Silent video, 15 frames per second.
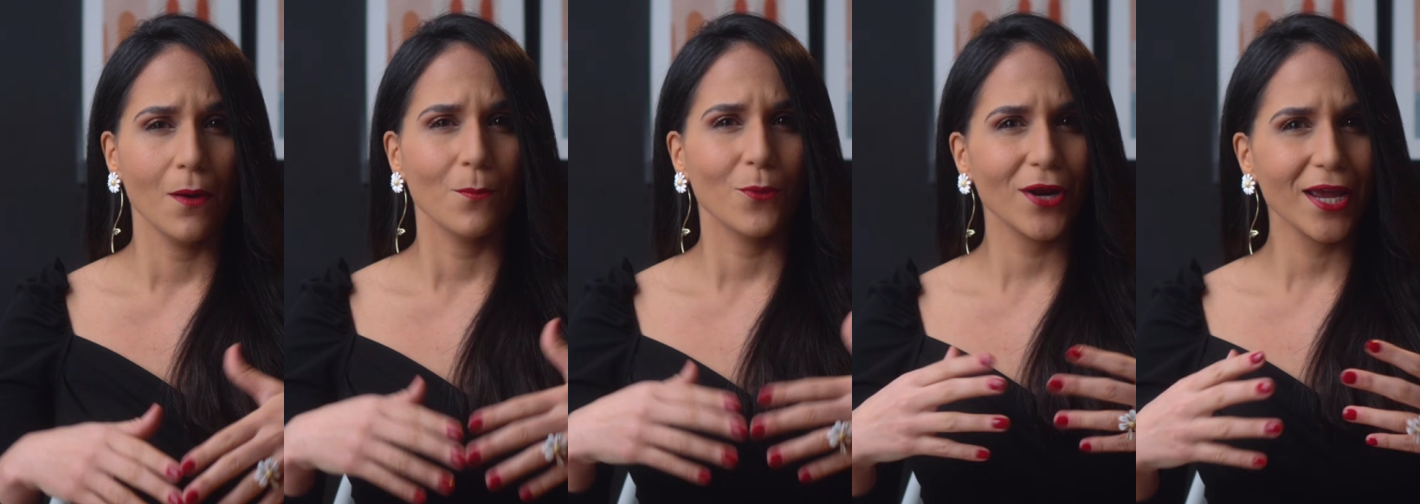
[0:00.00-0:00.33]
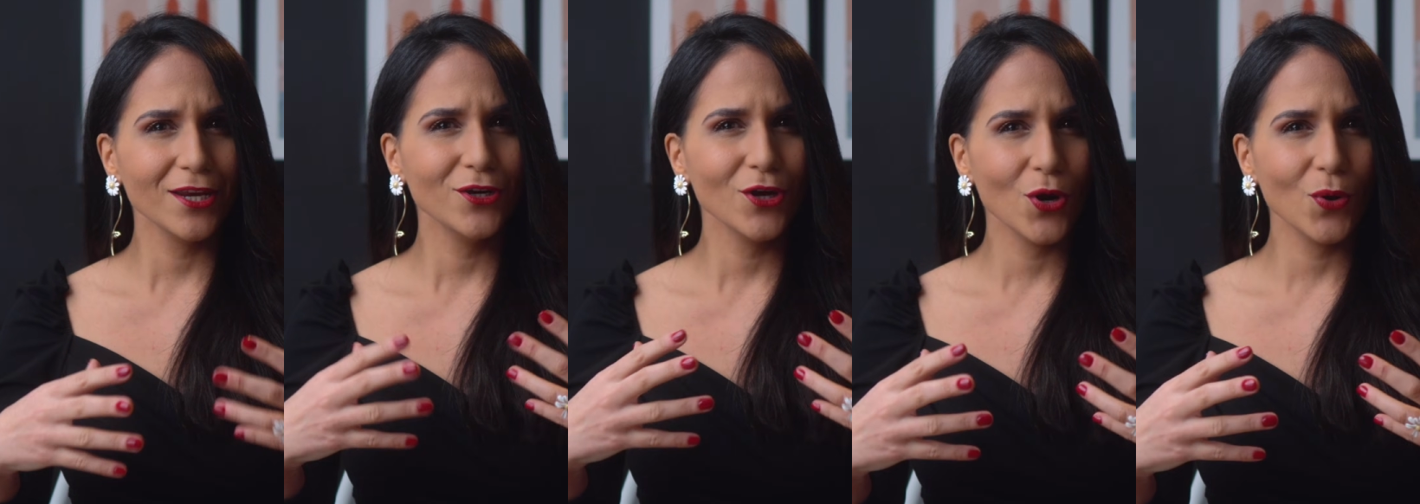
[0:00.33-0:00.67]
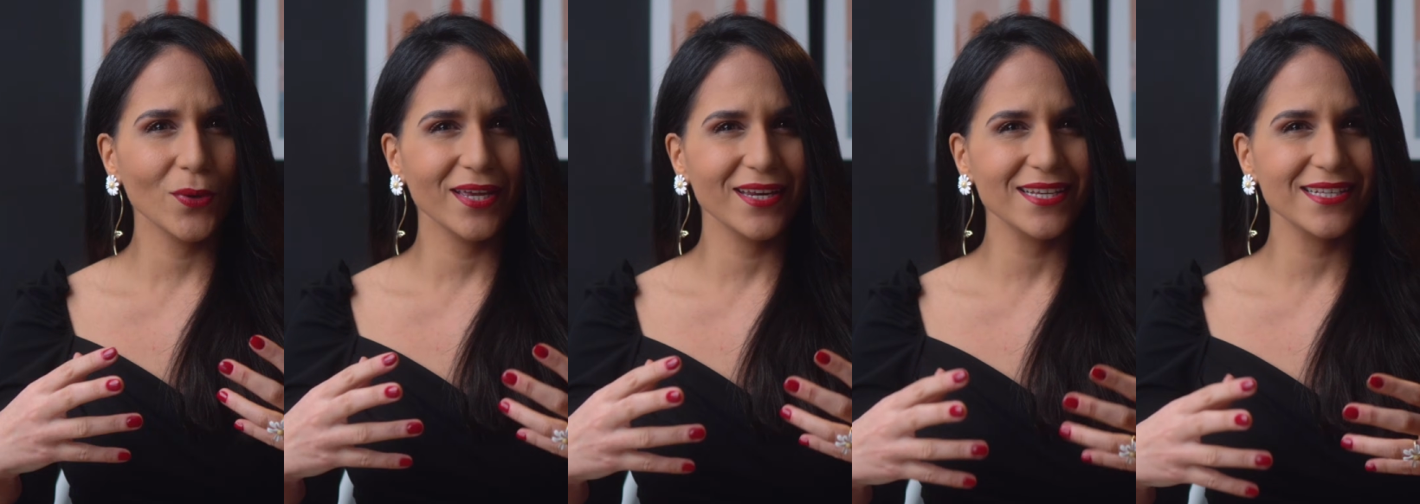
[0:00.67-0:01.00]
but I know
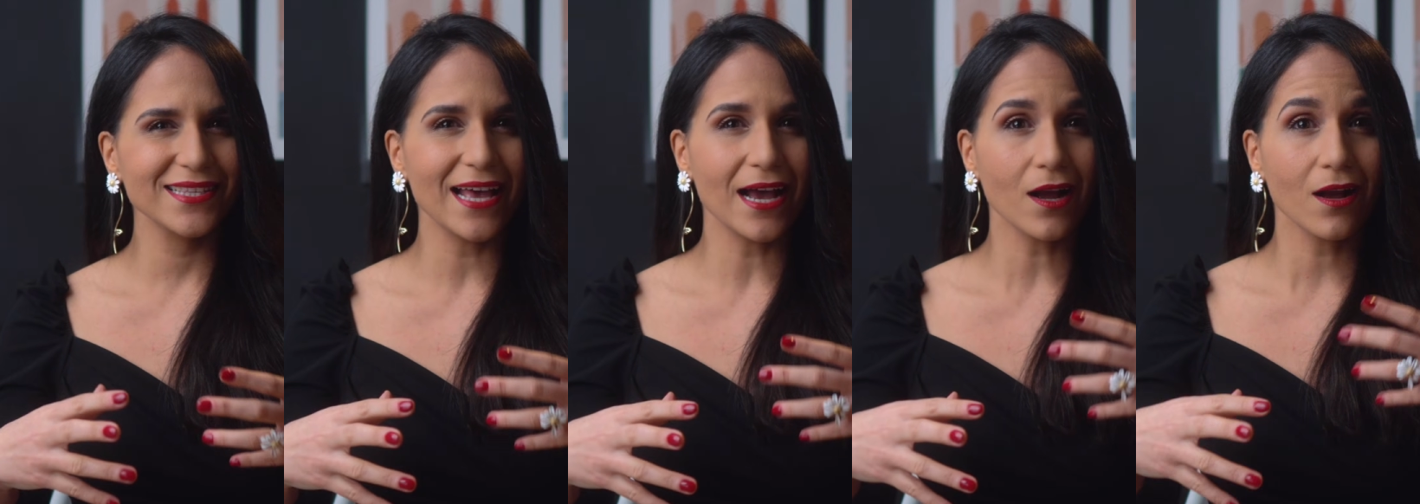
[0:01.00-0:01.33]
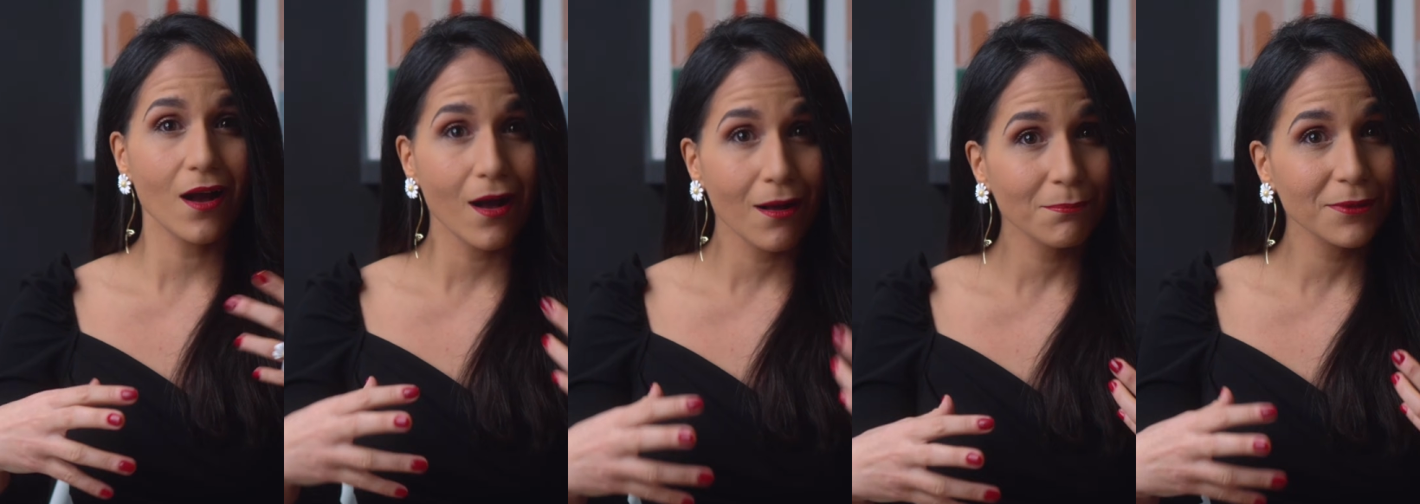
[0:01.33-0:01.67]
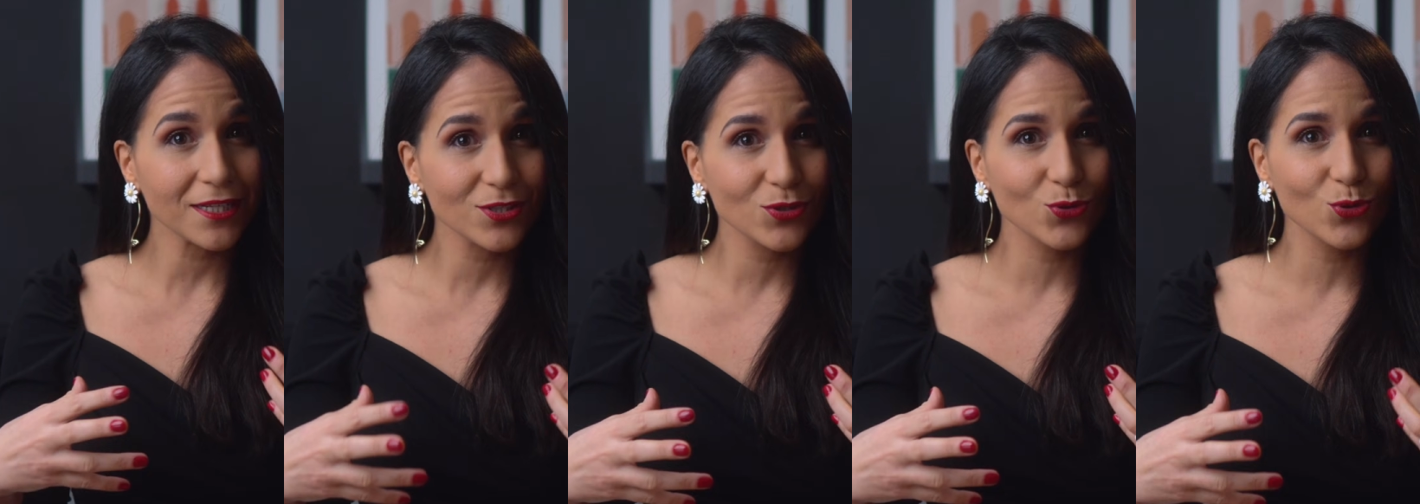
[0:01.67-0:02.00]
it is a
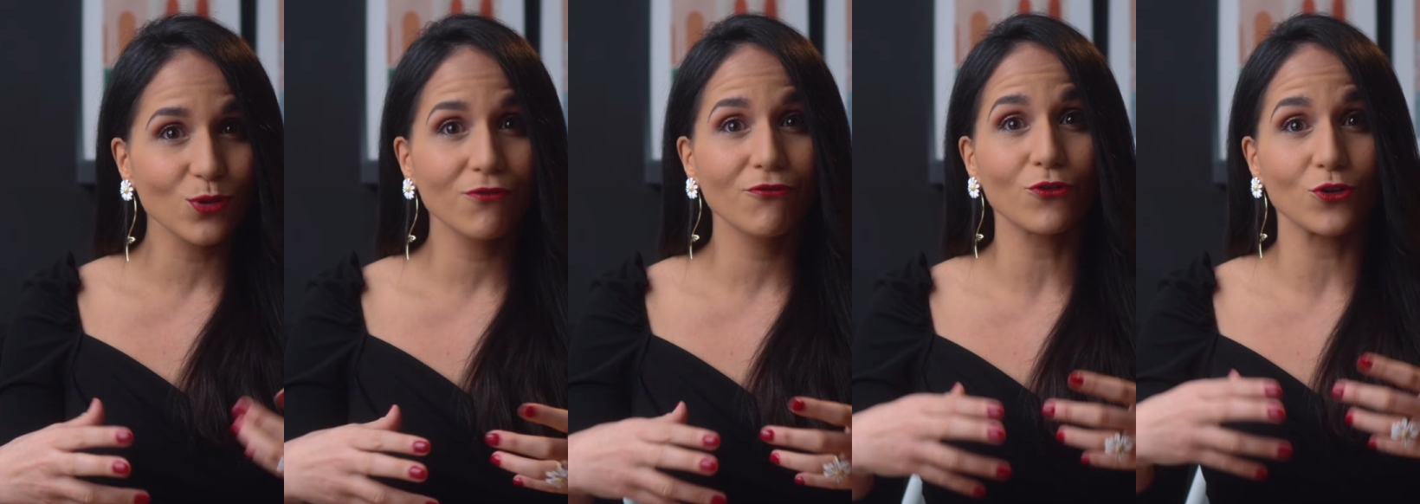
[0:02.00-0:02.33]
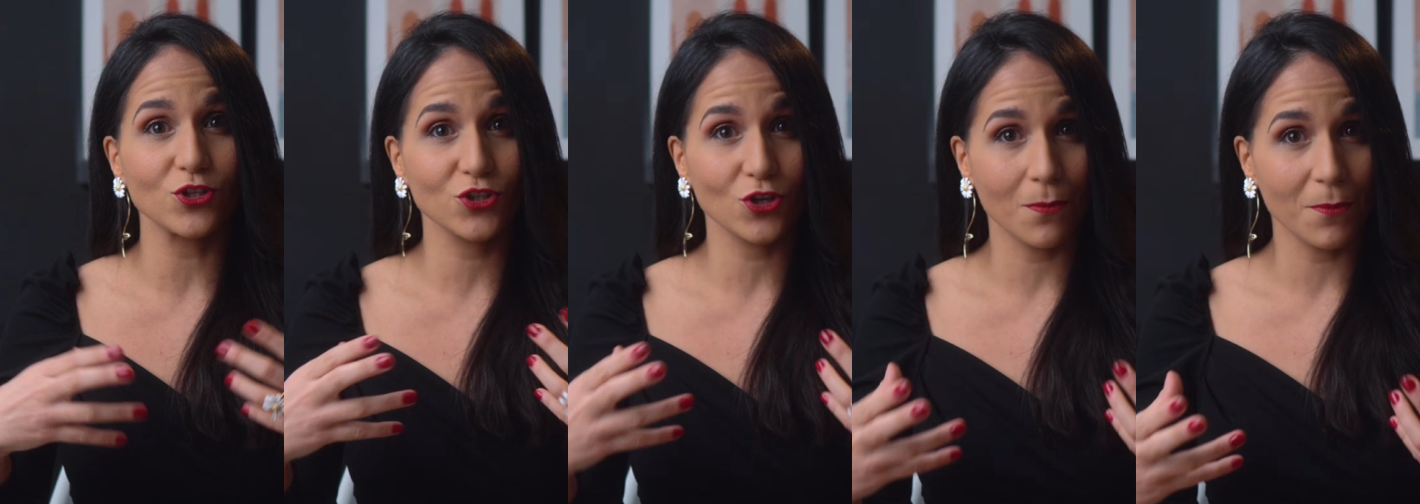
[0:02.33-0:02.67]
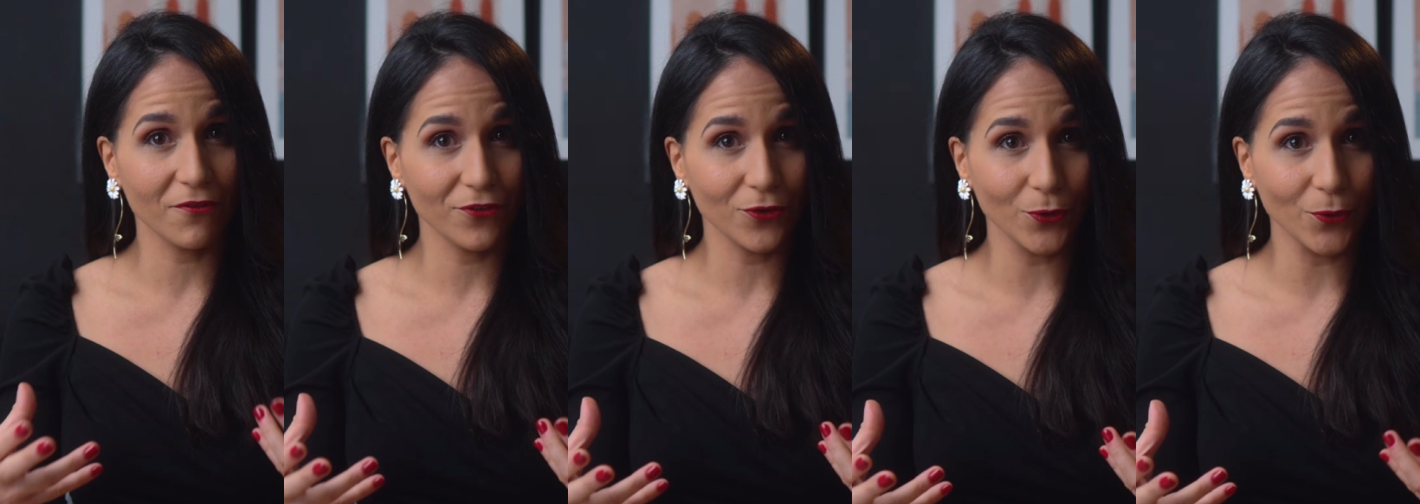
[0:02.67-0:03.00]
complex tool for some
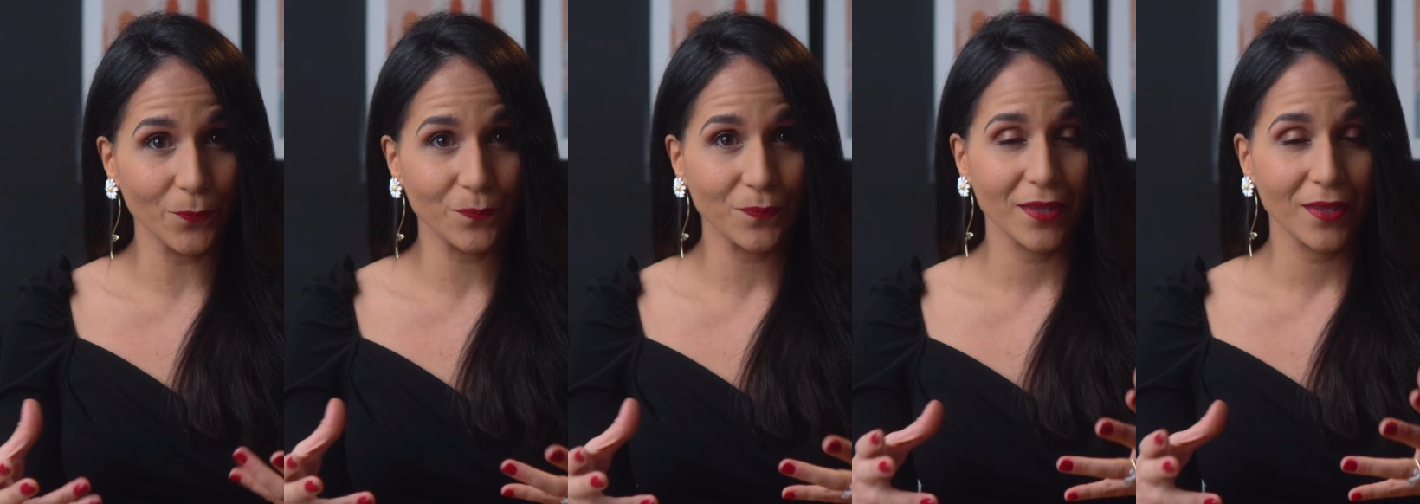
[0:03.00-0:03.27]
of you.